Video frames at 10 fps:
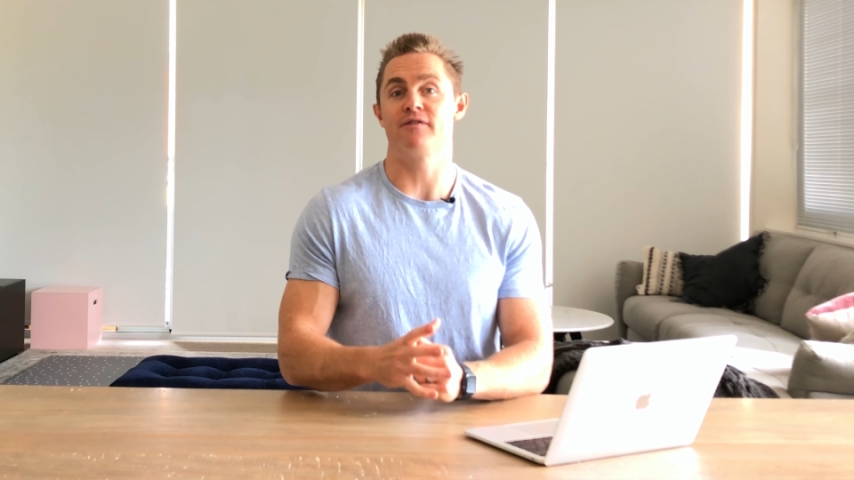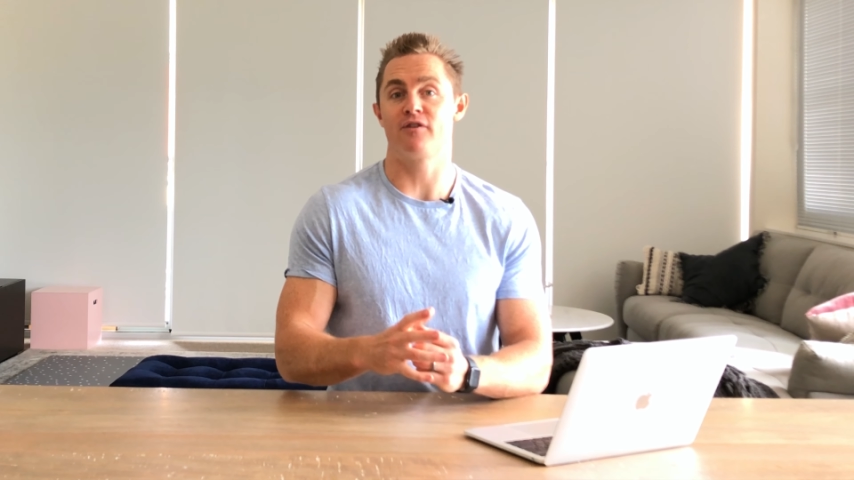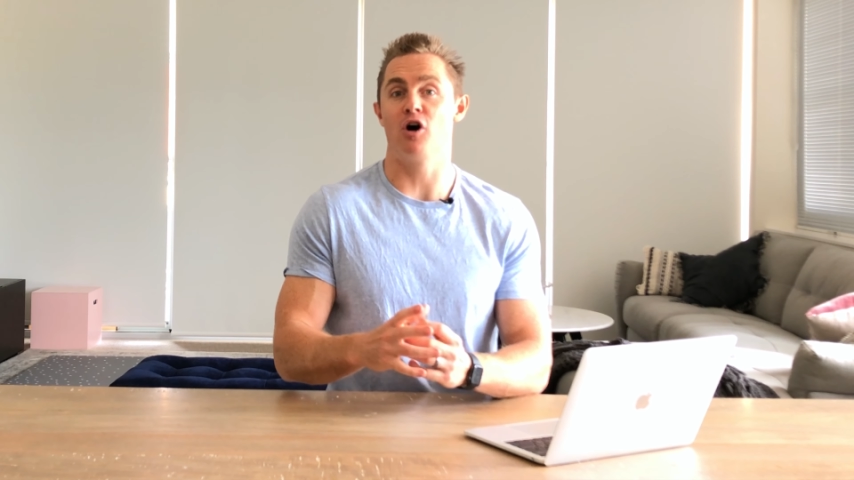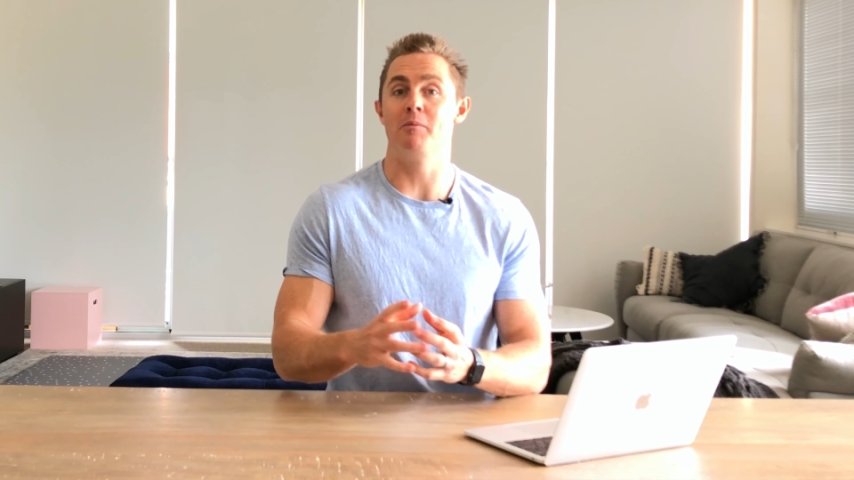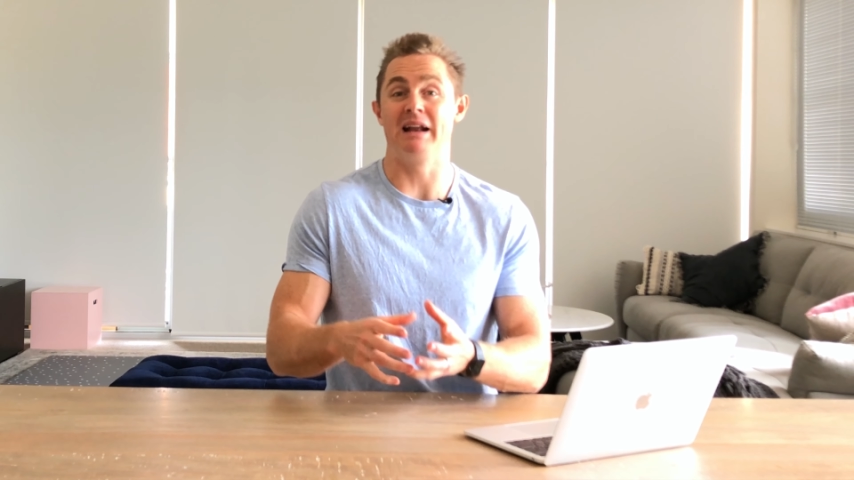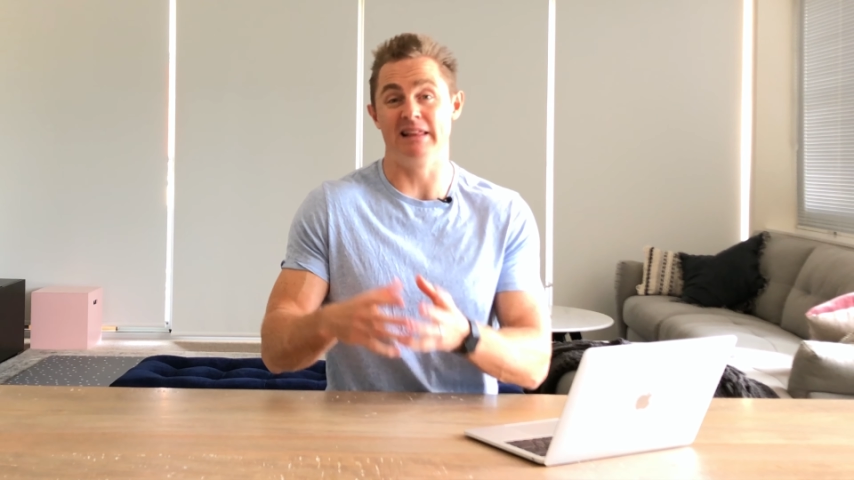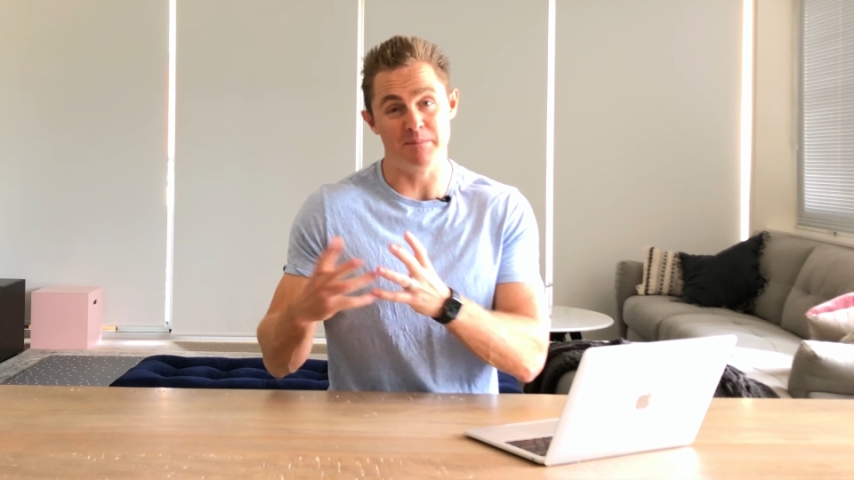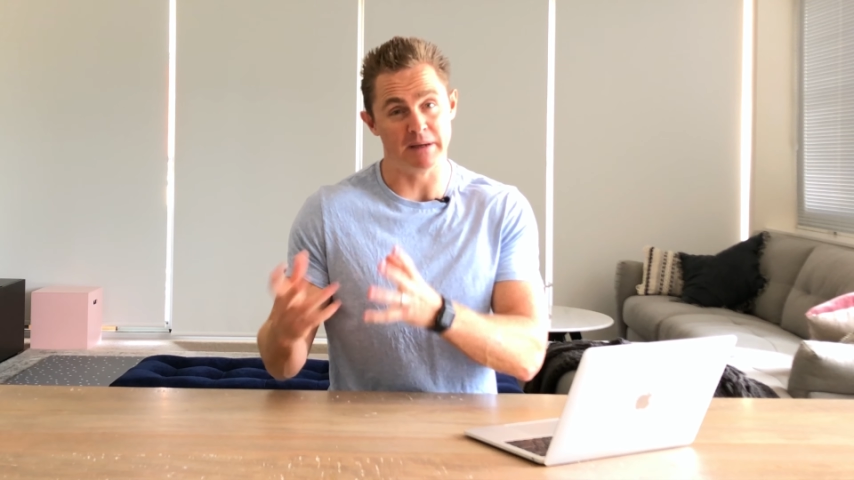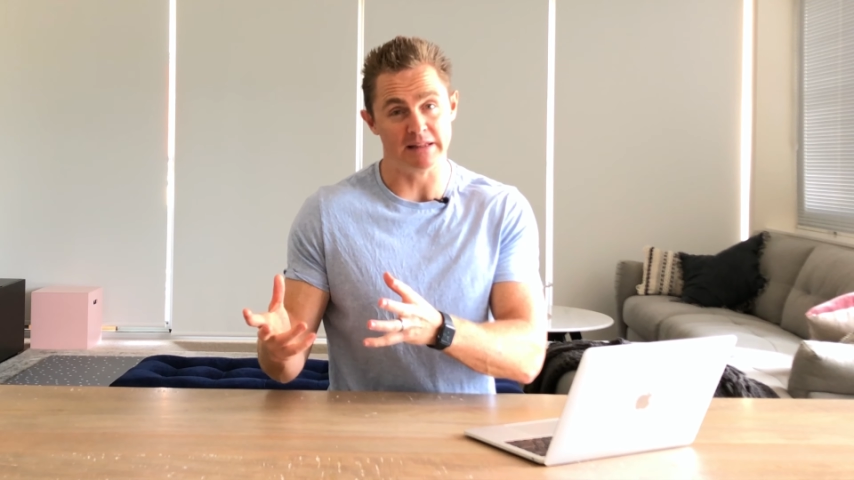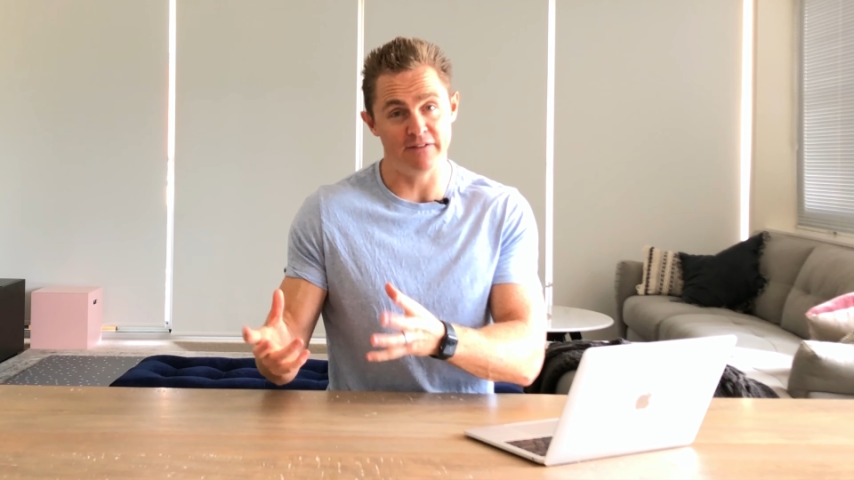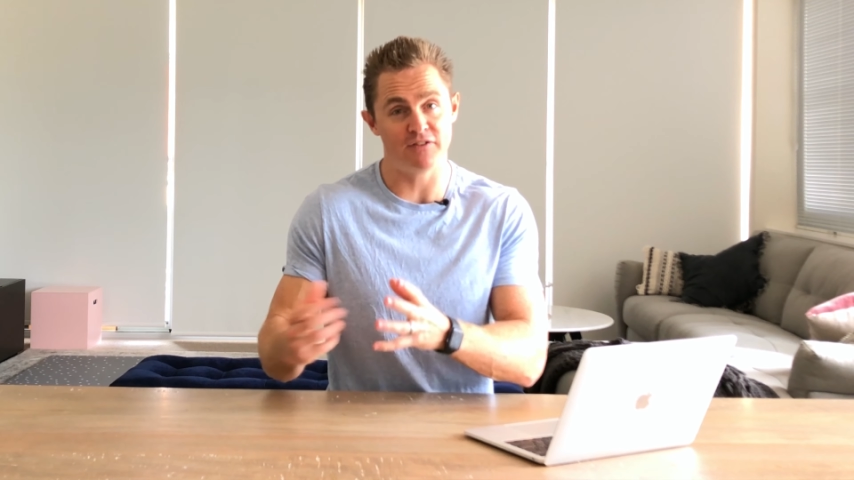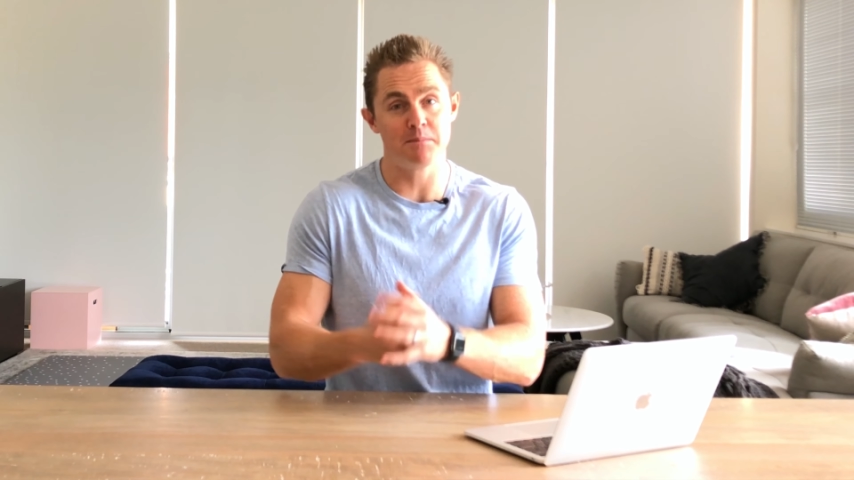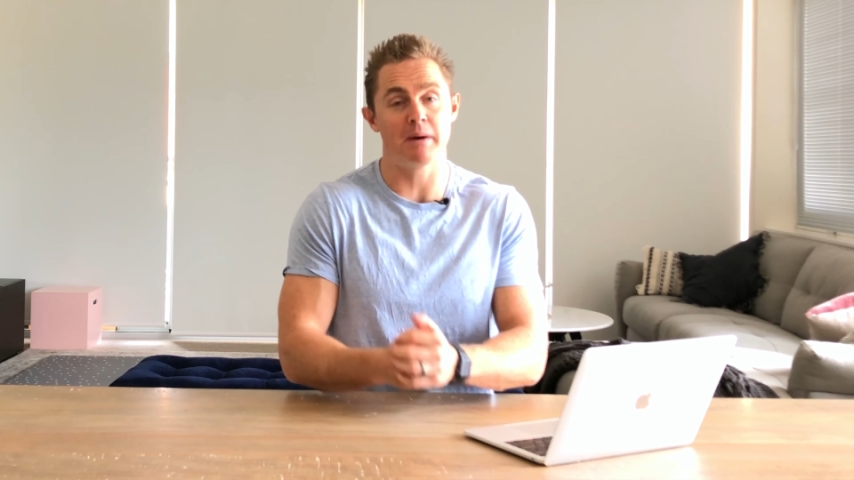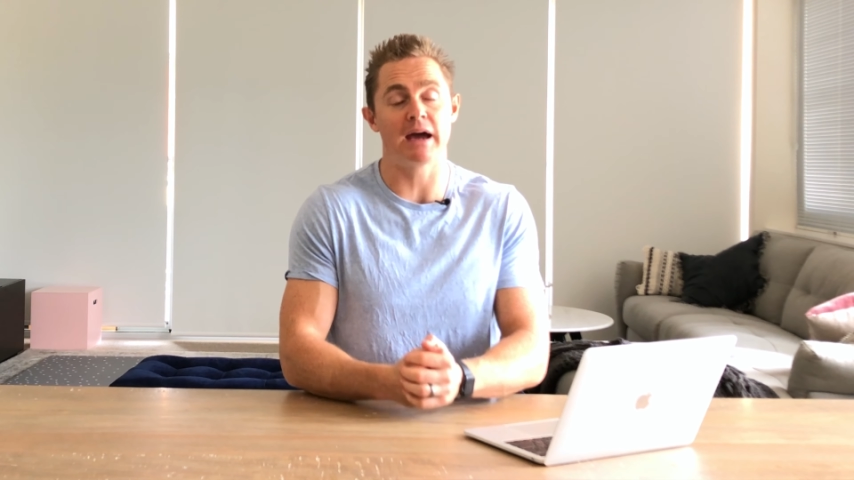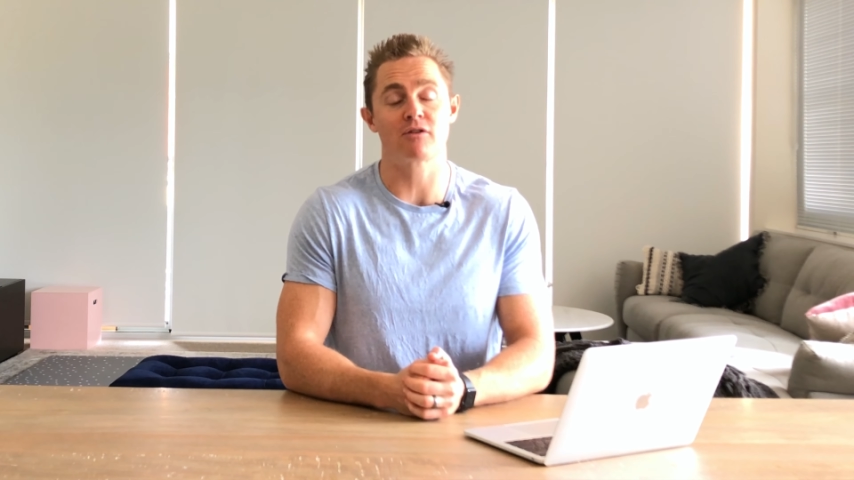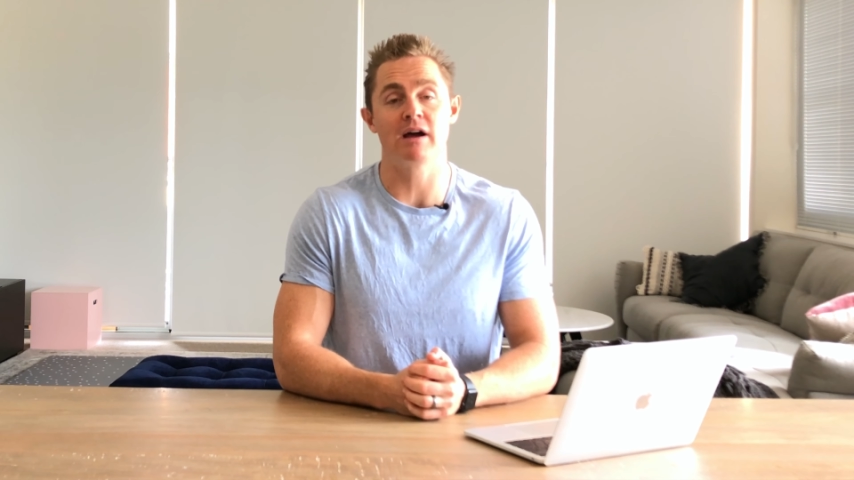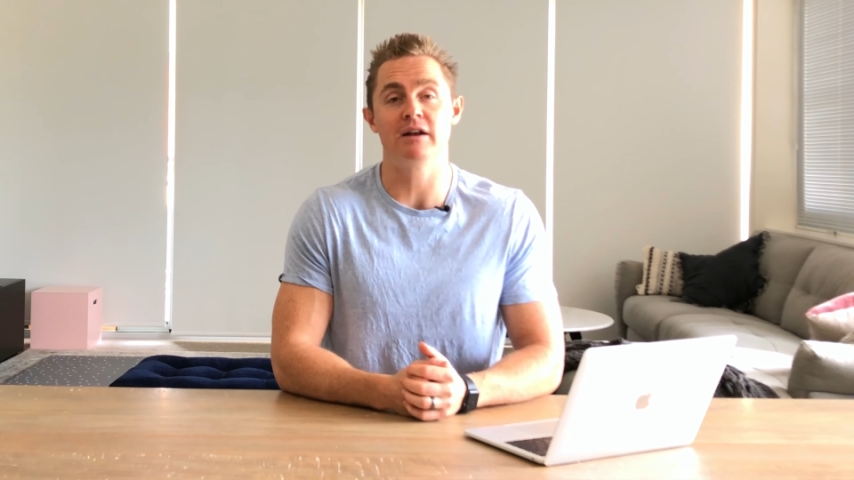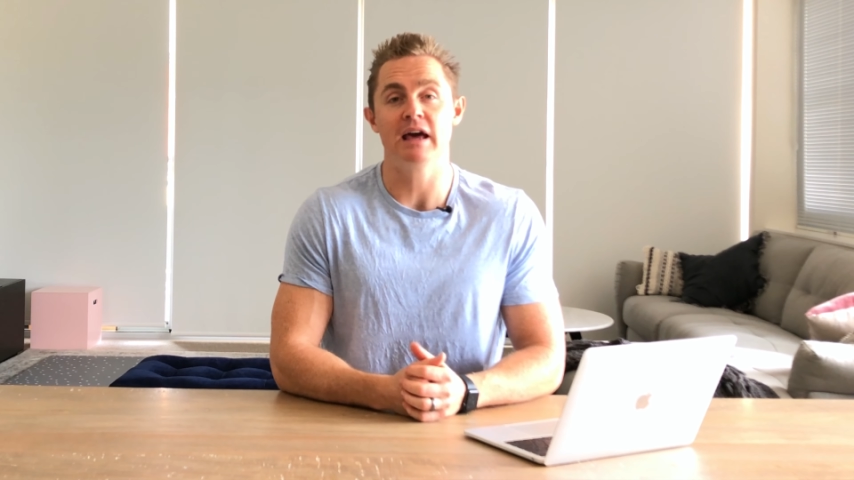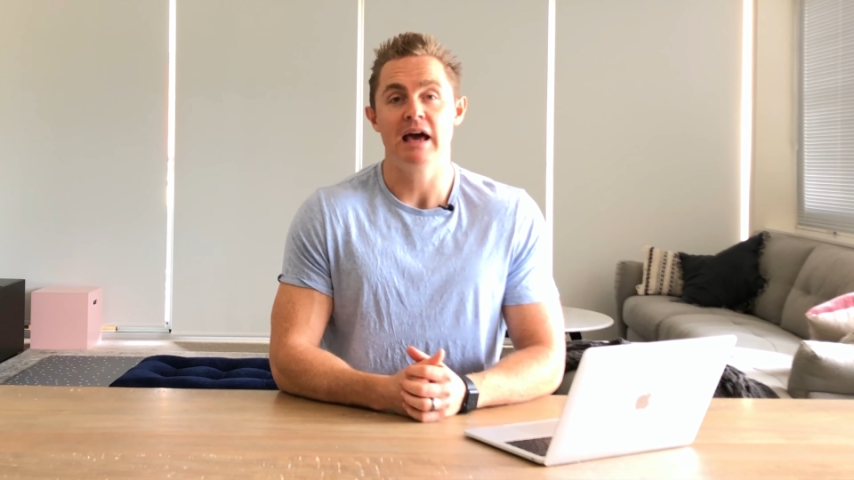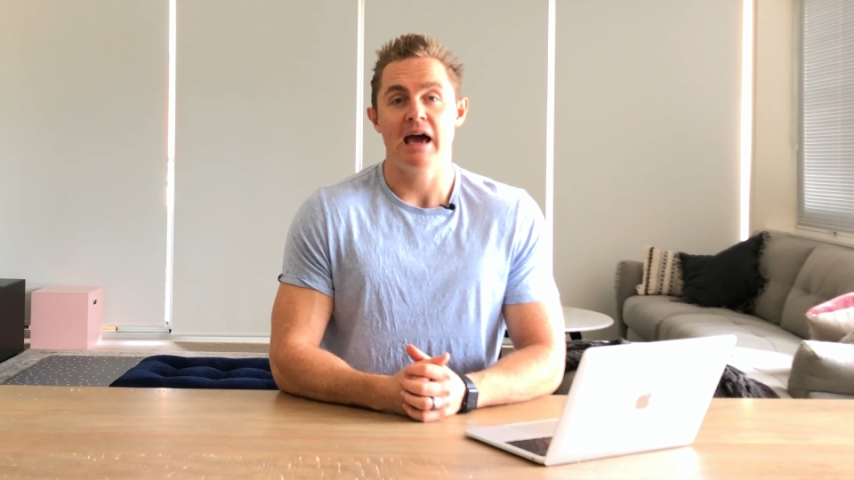from an Olympic lifting background,